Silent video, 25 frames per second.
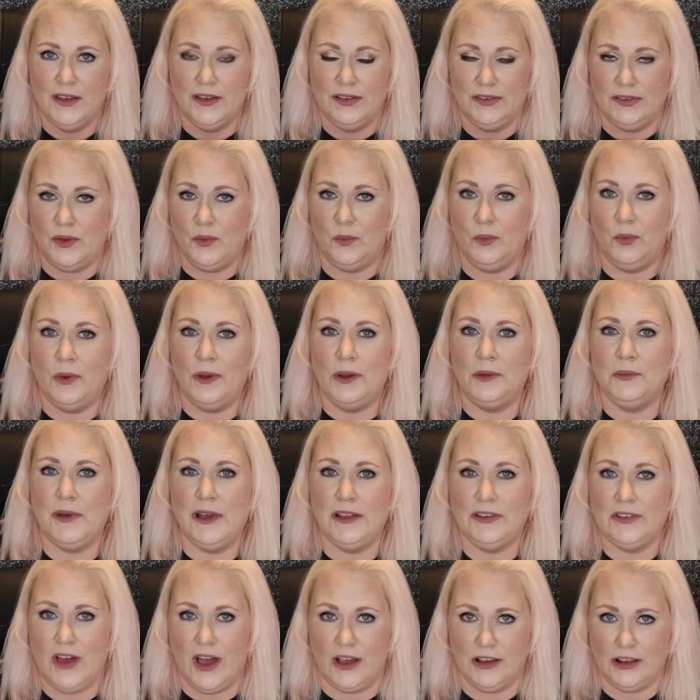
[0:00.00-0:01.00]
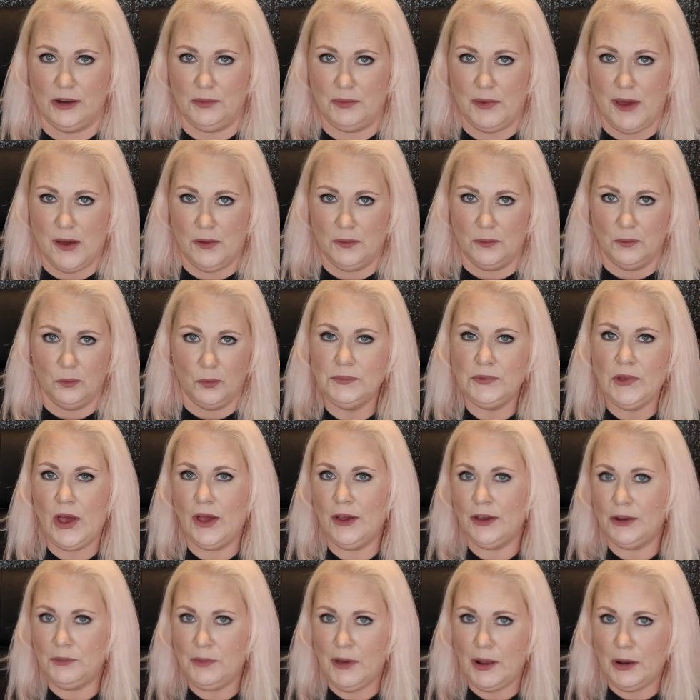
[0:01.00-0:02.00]
So what am I talking about? I'm
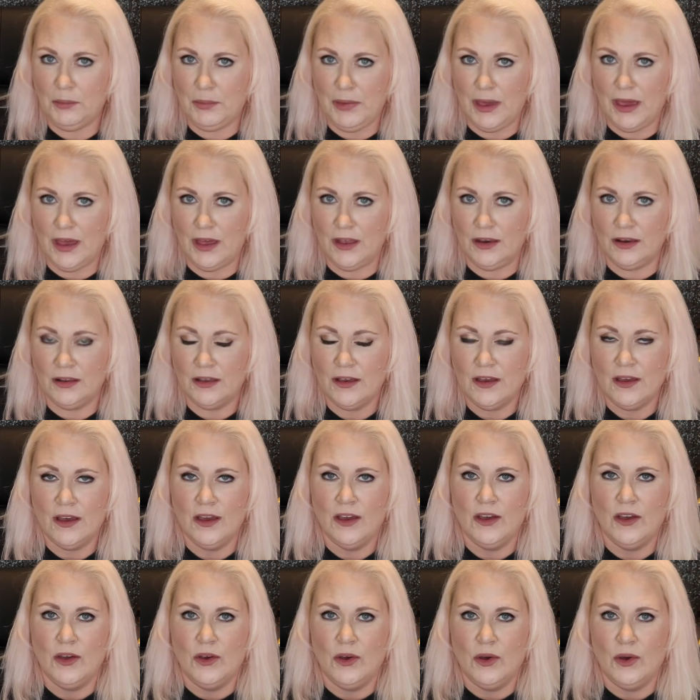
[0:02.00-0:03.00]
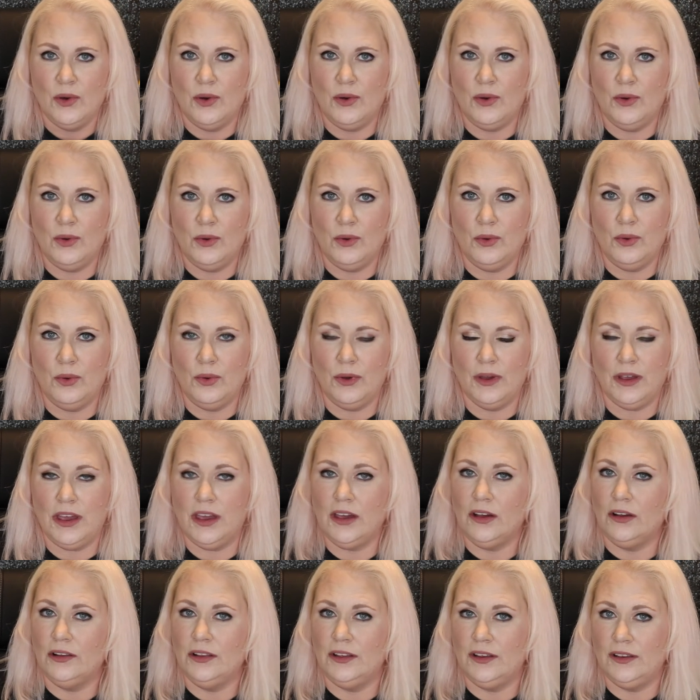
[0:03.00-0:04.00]
talking about a man who
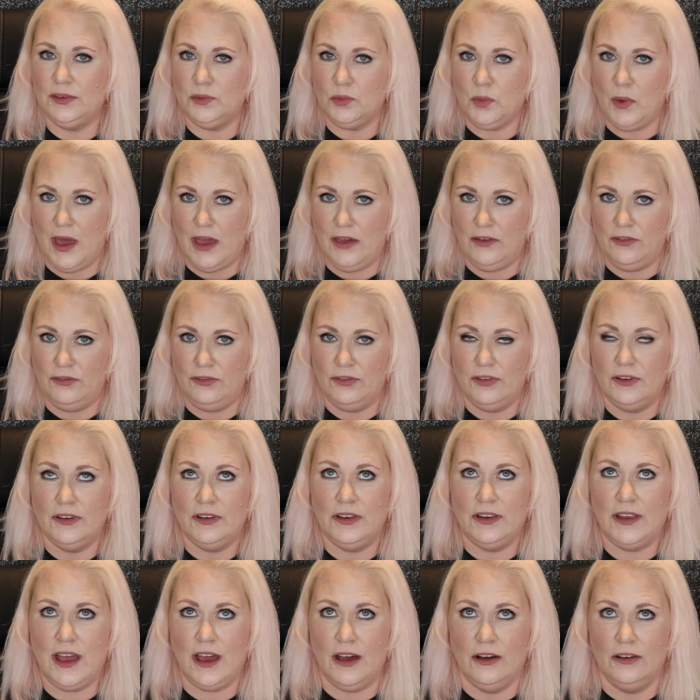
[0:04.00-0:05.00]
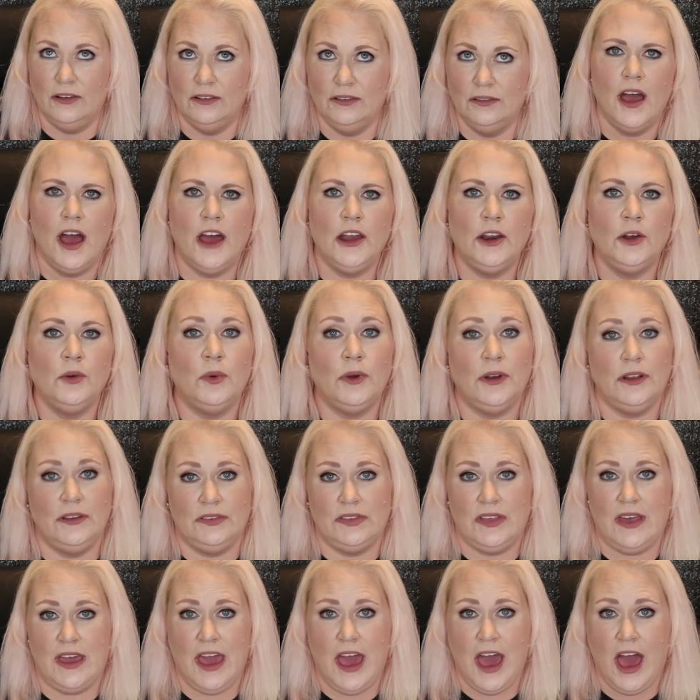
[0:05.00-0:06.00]
killed his wife. Now, I don't want to
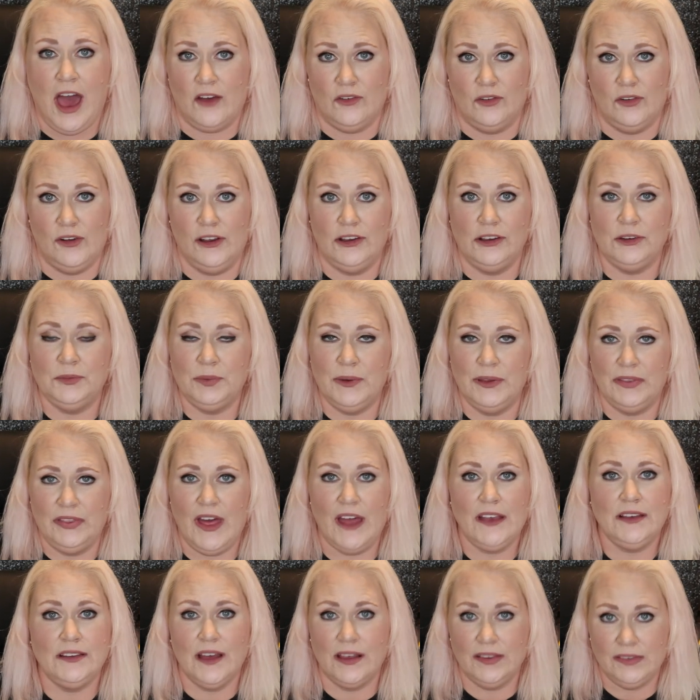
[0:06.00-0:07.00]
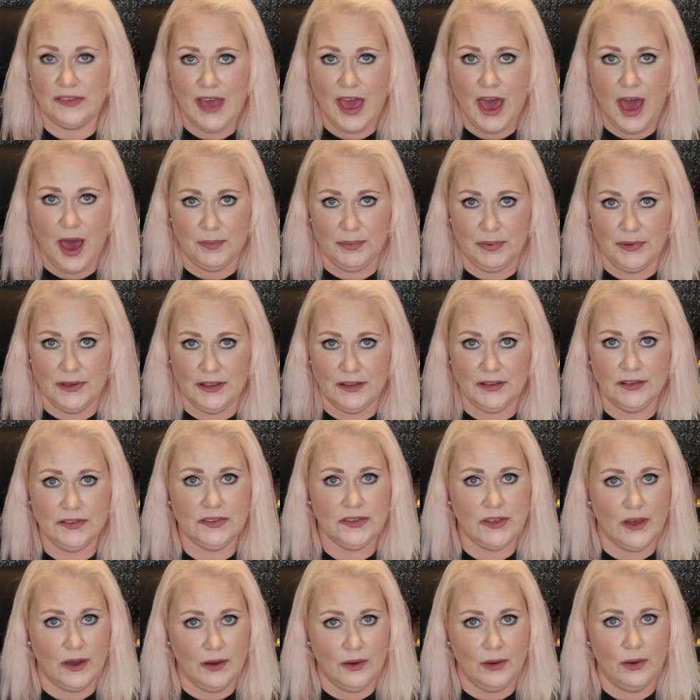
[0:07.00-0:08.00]
say average, but that does happen,
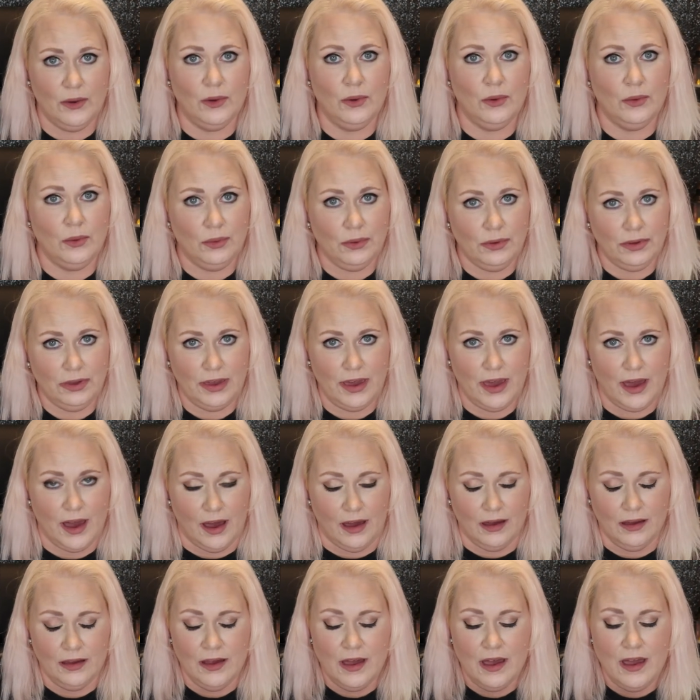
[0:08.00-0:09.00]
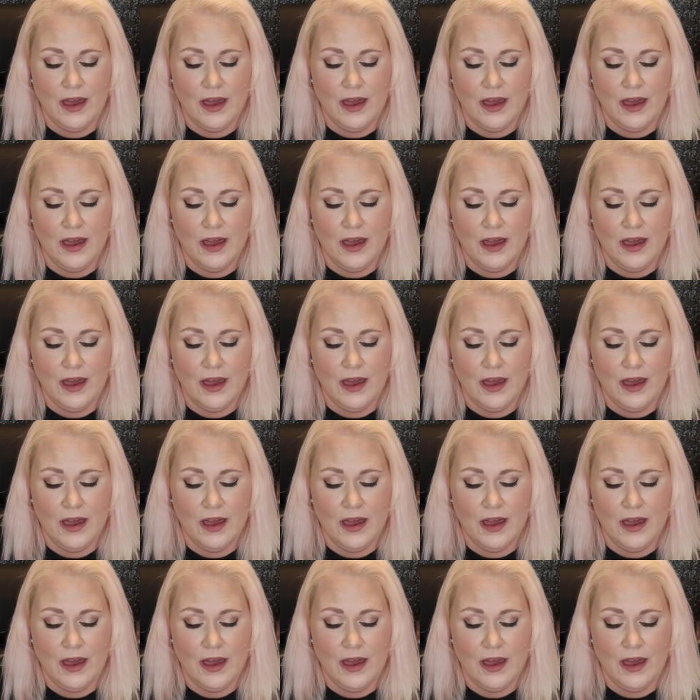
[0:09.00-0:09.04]
so yeah.